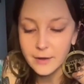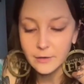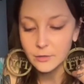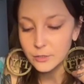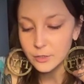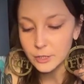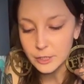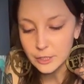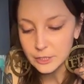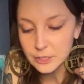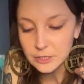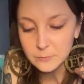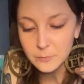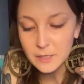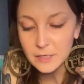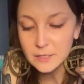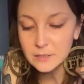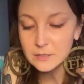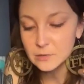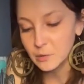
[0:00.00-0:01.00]
vital
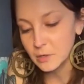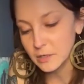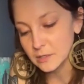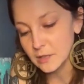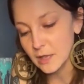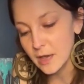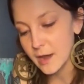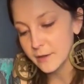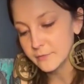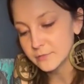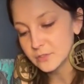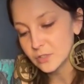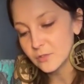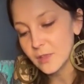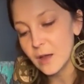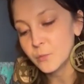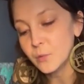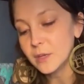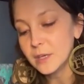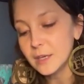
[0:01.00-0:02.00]
nourishment into our lives so
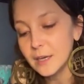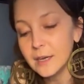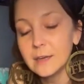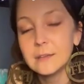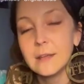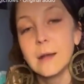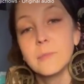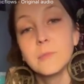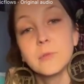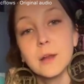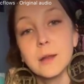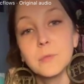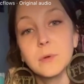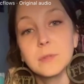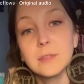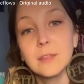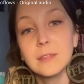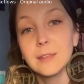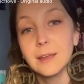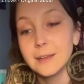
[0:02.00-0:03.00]
that we can collaborate
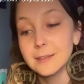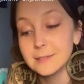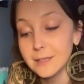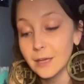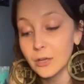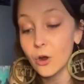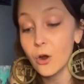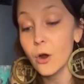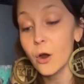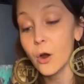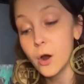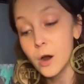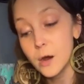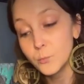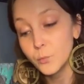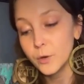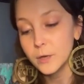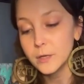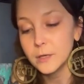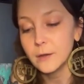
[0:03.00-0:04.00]
with the things that
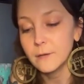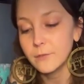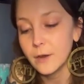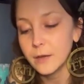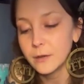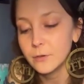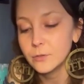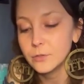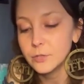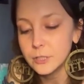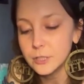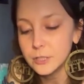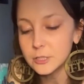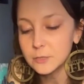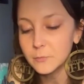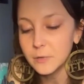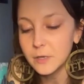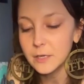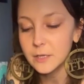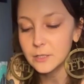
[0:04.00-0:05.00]
are bringing vital
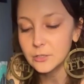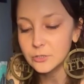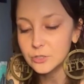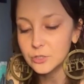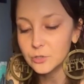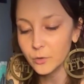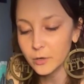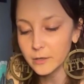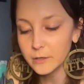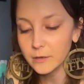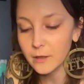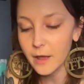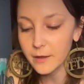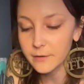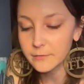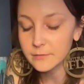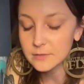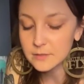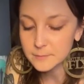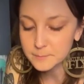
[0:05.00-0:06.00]
nourishment into our
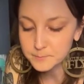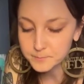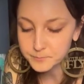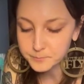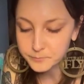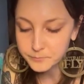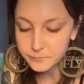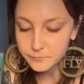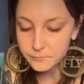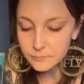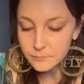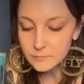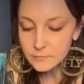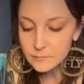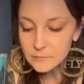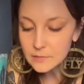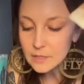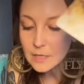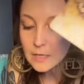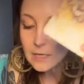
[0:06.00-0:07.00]
lives.
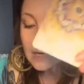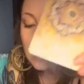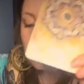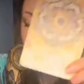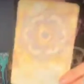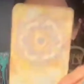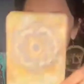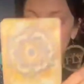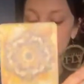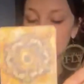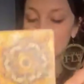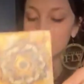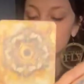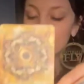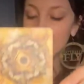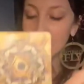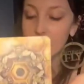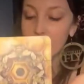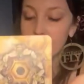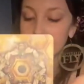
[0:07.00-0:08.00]
They
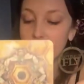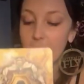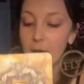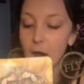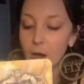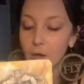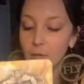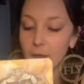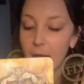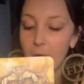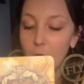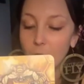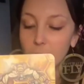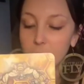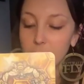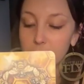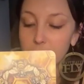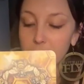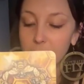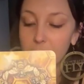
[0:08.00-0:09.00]
symbolize how the
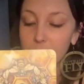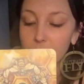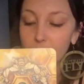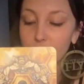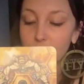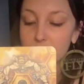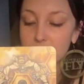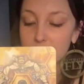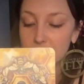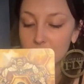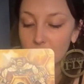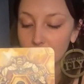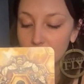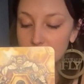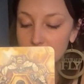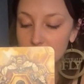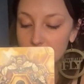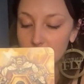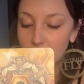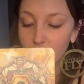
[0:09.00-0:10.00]
alchemic
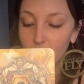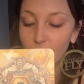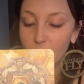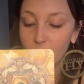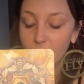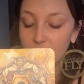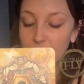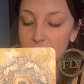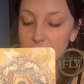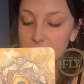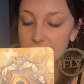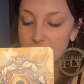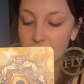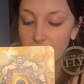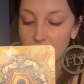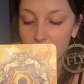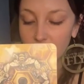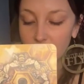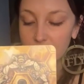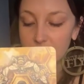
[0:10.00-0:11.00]
result of working
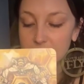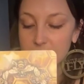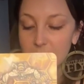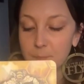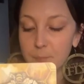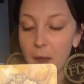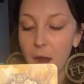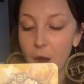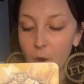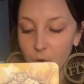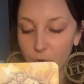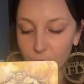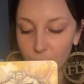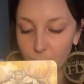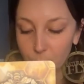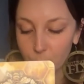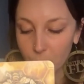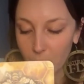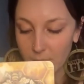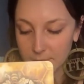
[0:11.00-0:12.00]
together is a
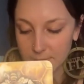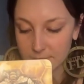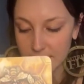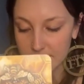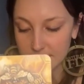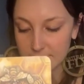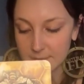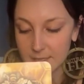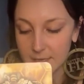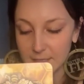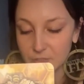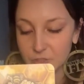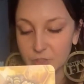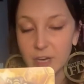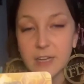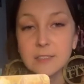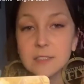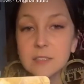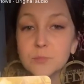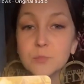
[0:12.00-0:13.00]
powerful process that
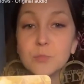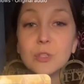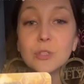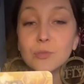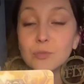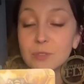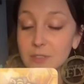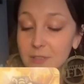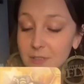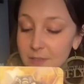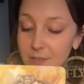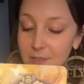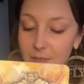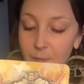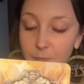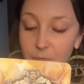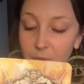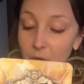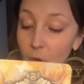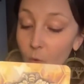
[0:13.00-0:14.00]
transmutes
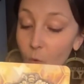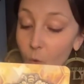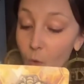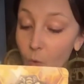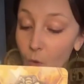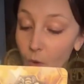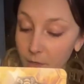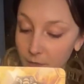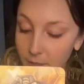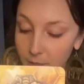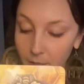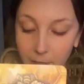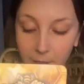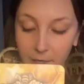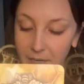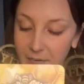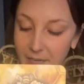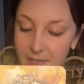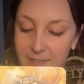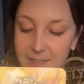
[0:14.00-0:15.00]
something
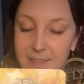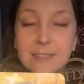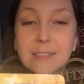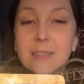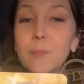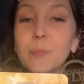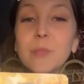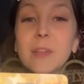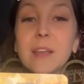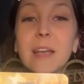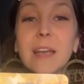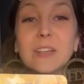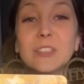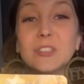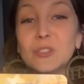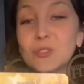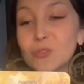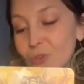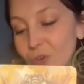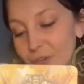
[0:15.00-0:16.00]
ordinary into something
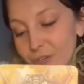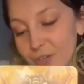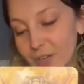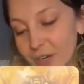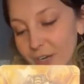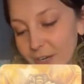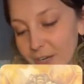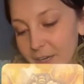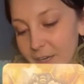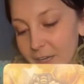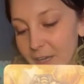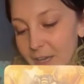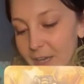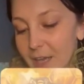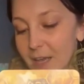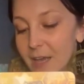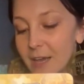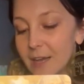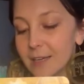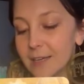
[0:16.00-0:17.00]
extraordinary.
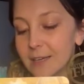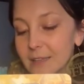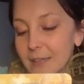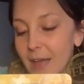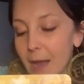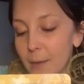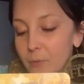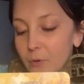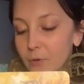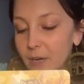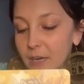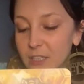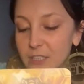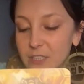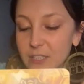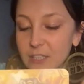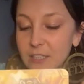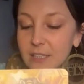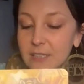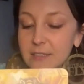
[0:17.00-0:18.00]

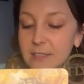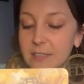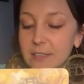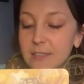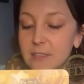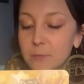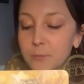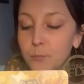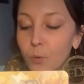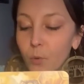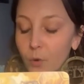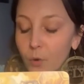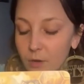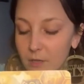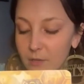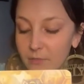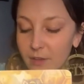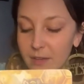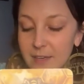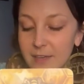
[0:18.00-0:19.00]
Collaboration is a
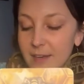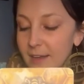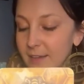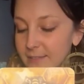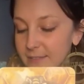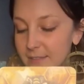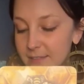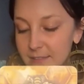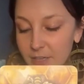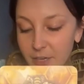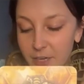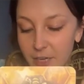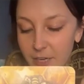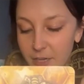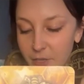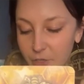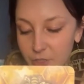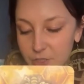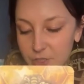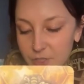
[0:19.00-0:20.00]
supportive and necessary
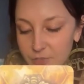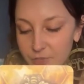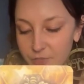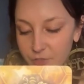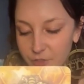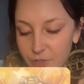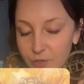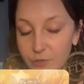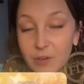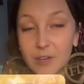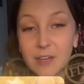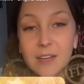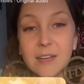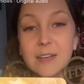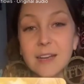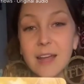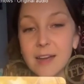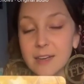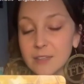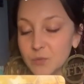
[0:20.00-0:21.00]
energy for you to
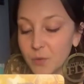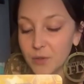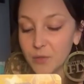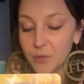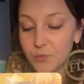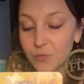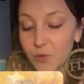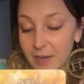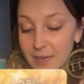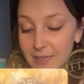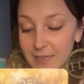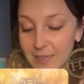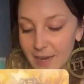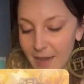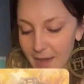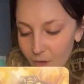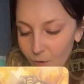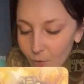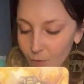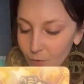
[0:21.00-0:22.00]
connect with right
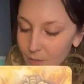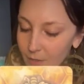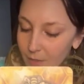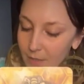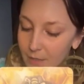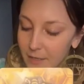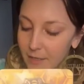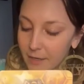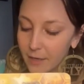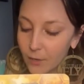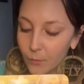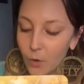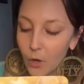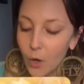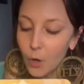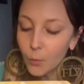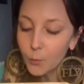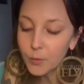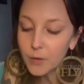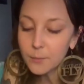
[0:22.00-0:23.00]
now. It
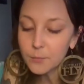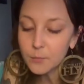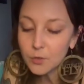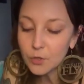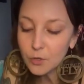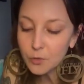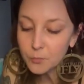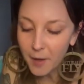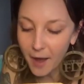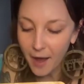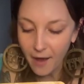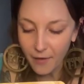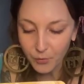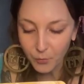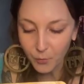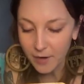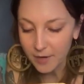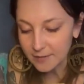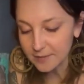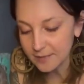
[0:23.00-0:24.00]
will open up new
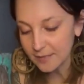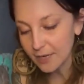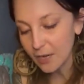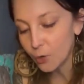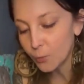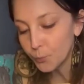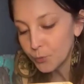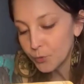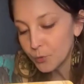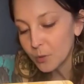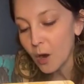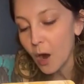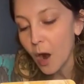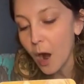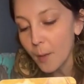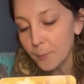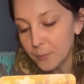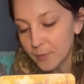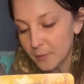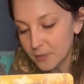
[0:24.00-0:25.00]
pathways and help you
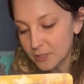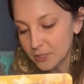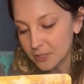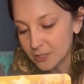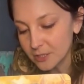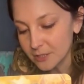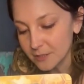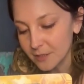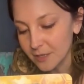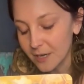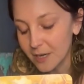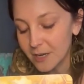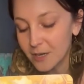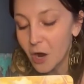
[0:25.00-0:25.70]
accomplish